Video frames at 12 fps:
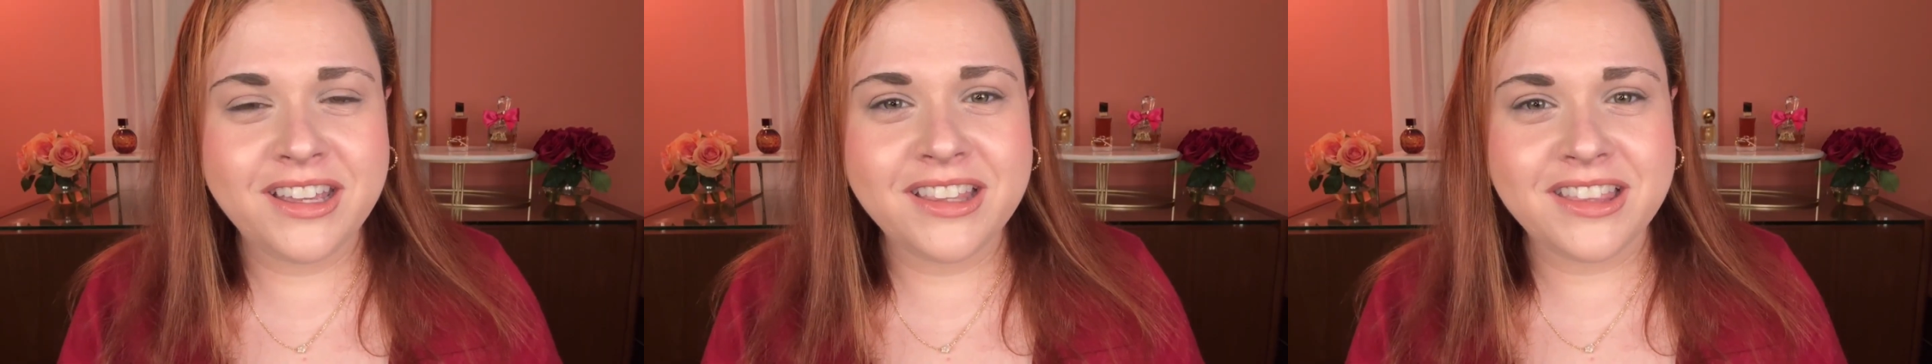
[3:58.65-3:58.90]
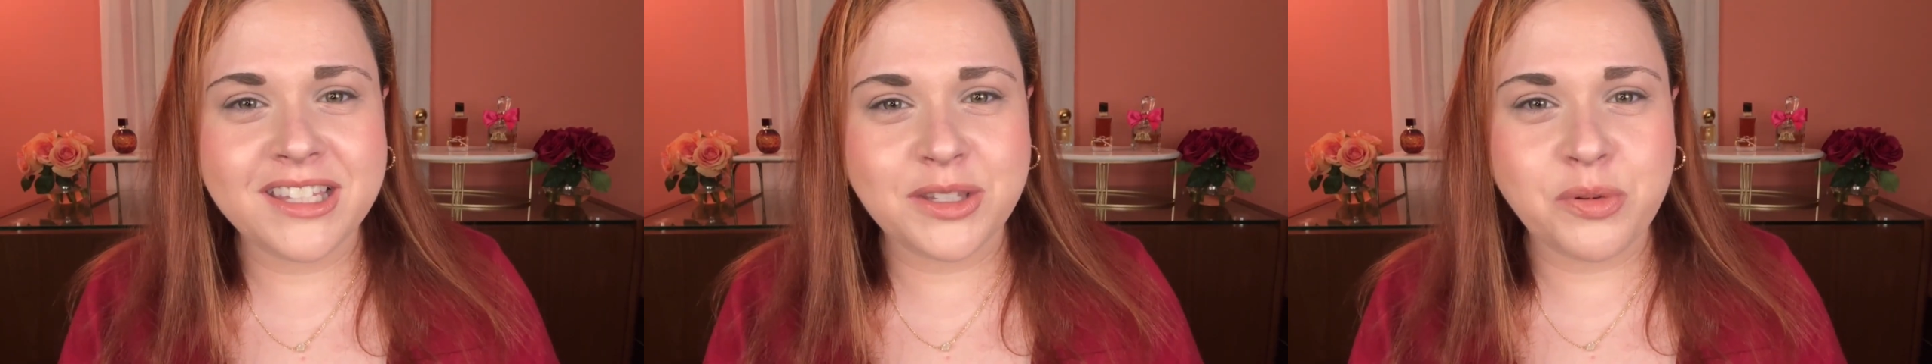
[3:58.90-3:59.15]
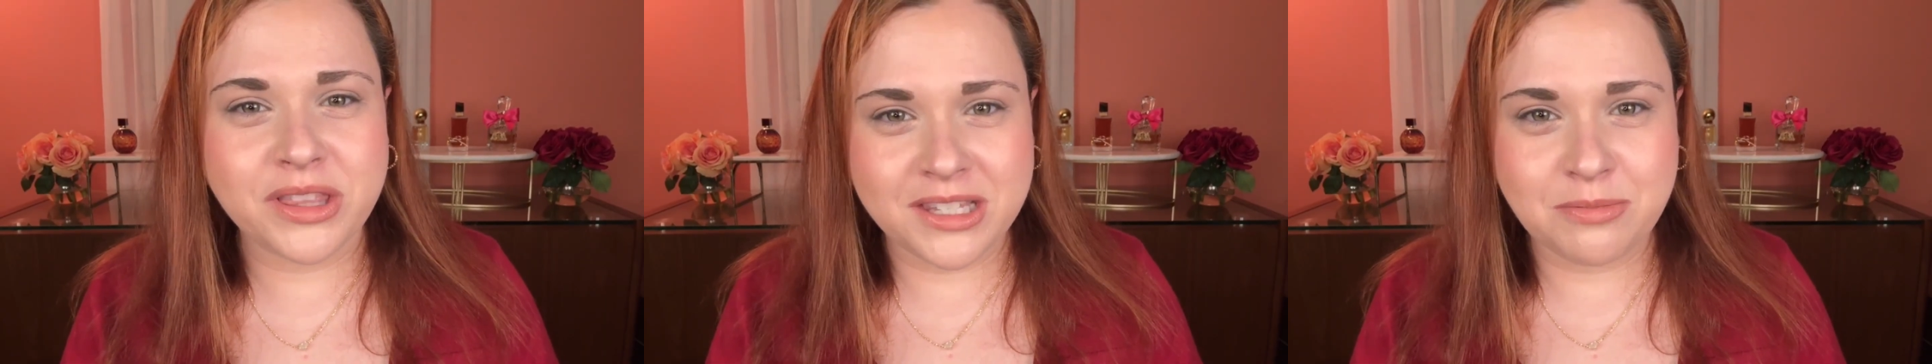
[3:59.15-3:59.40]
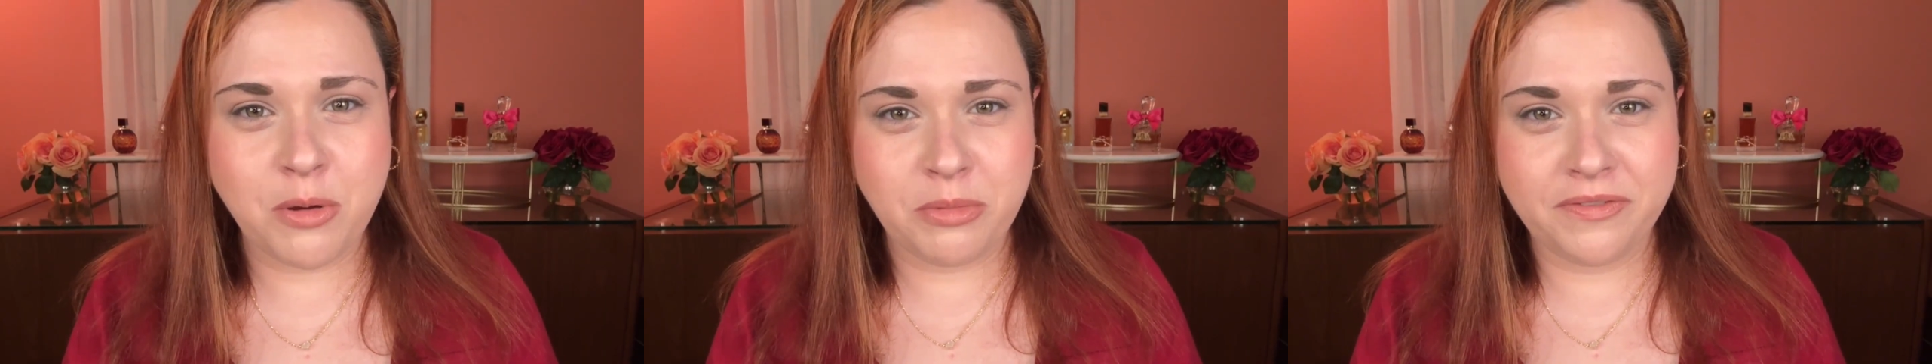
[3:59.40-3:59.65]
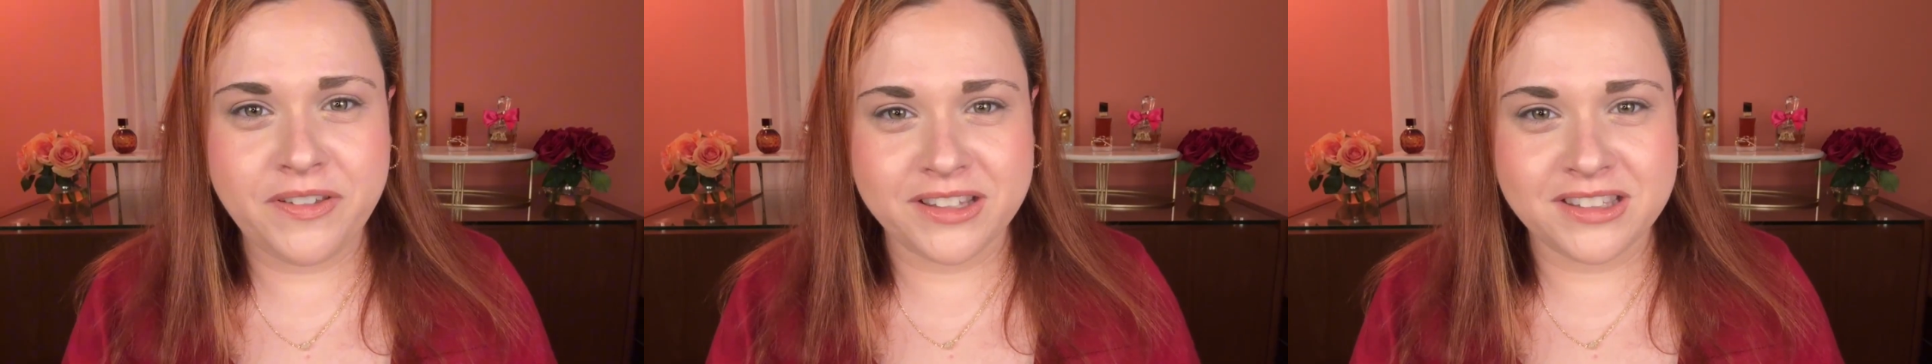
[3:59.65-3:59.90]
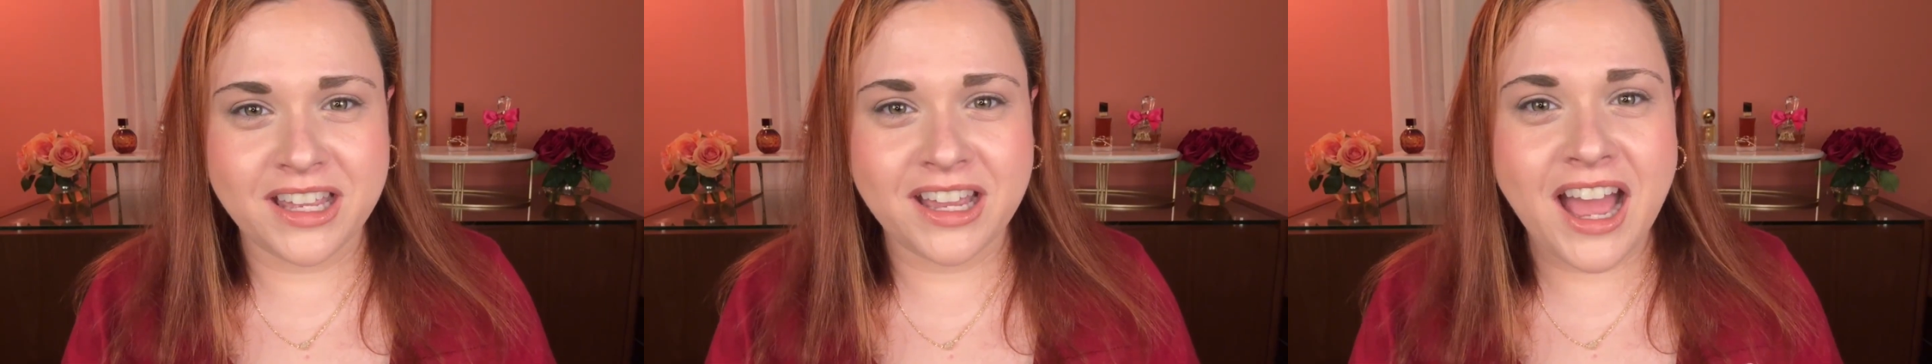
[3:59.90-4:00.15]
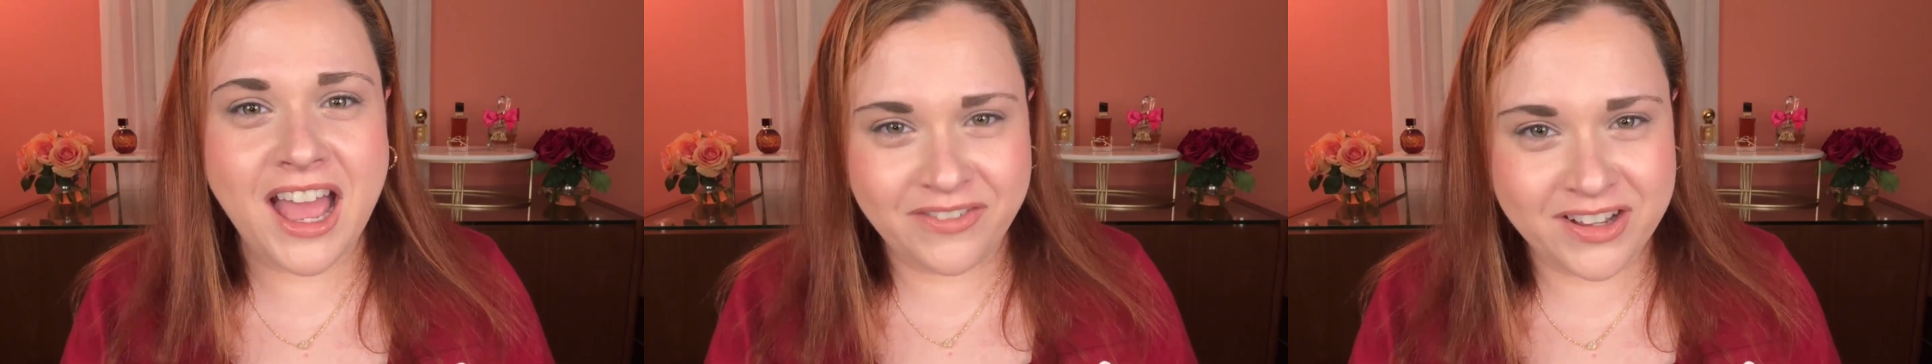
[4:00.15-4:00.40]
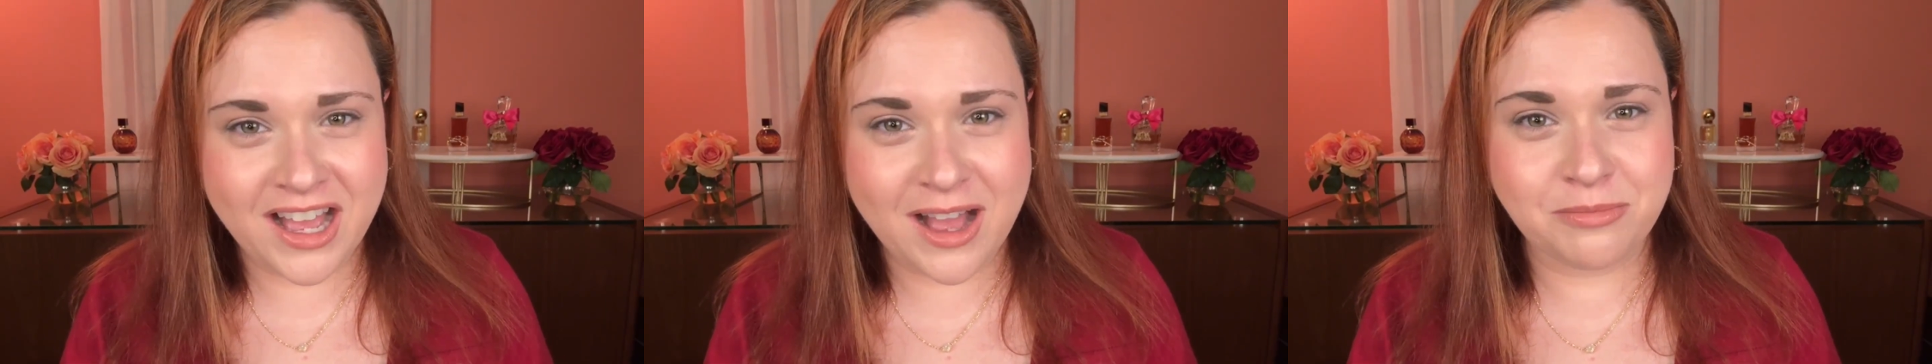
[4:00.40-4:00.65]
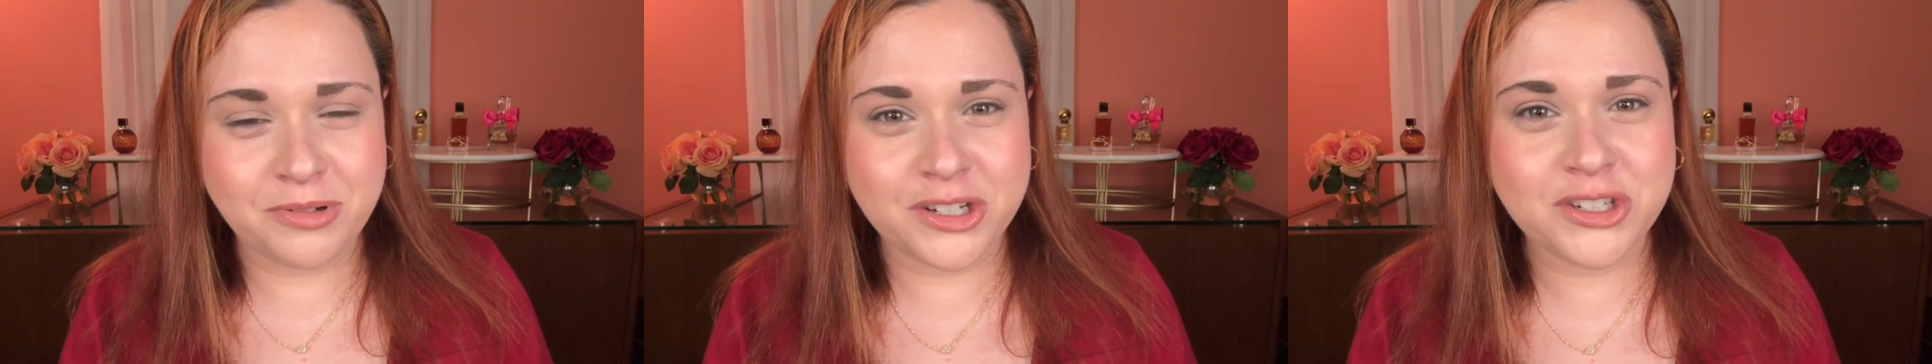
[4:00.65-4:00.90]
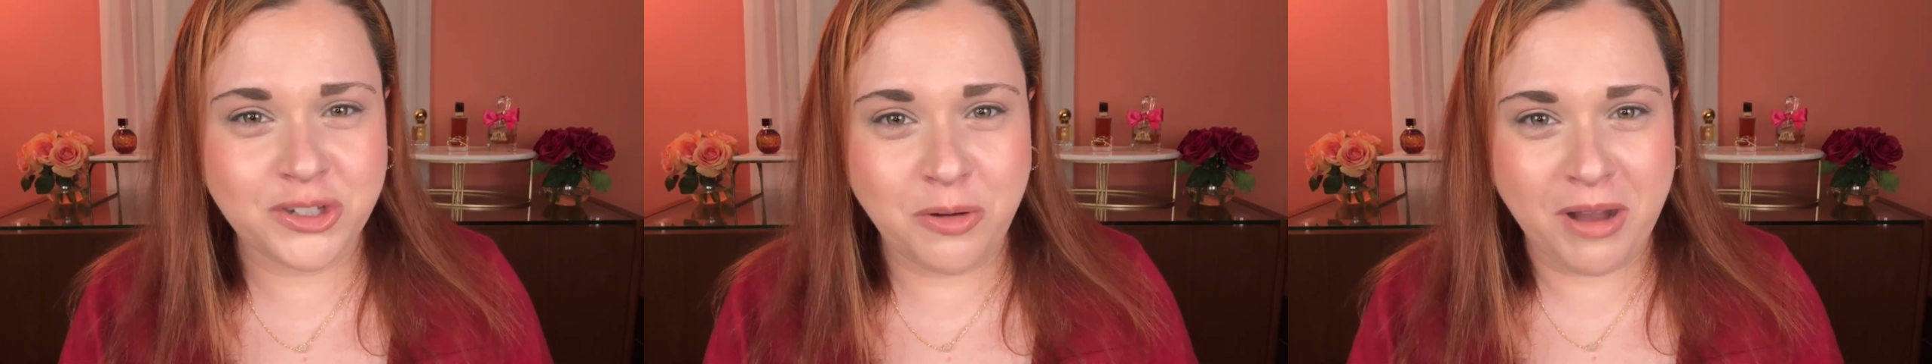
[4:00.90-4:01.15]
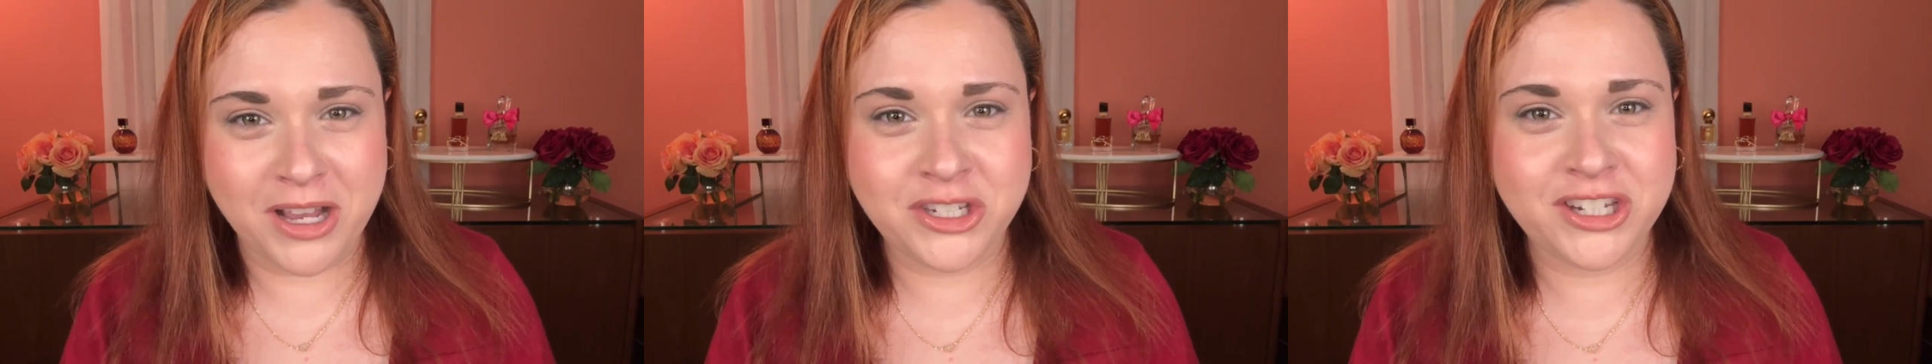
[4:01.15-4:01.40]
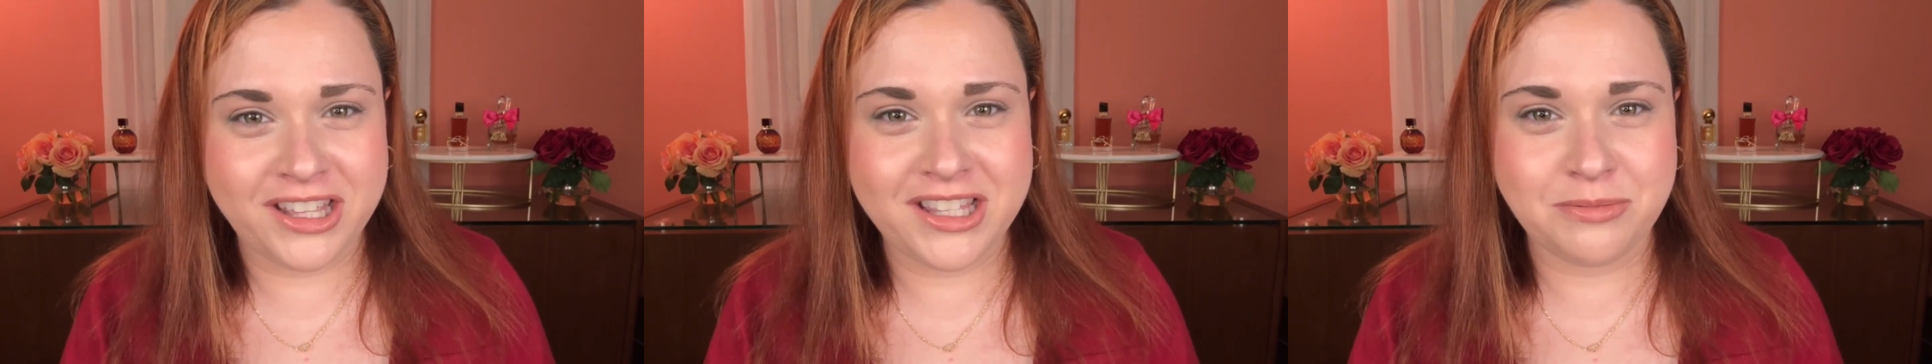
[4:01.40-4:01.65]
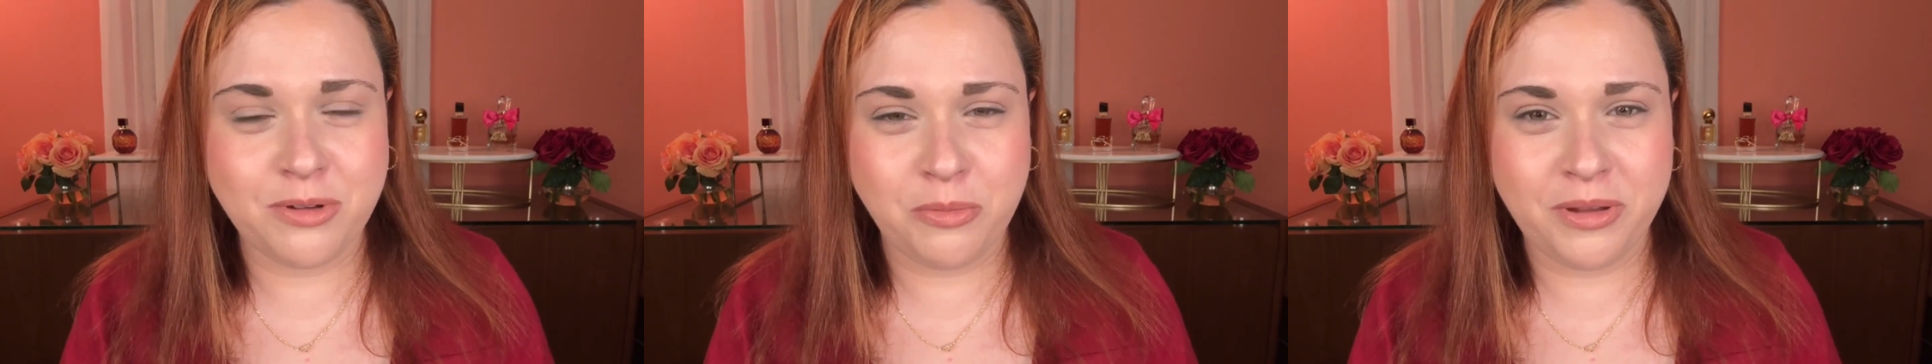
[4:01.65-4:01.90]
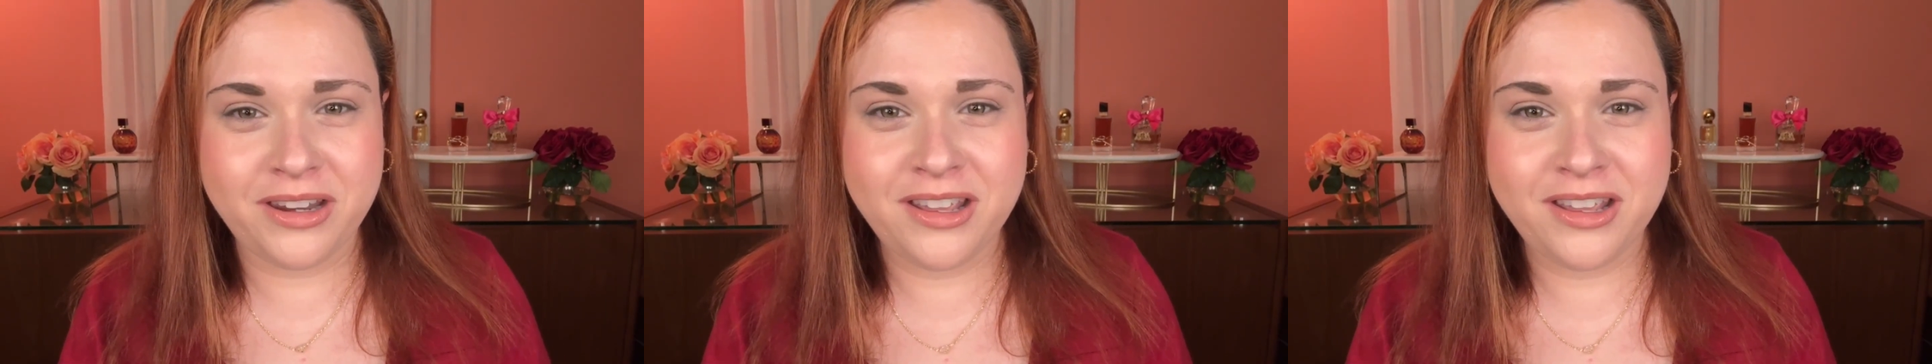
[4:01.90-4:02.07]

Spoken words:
This is what this moment feels like. I have accomplished so much in this moment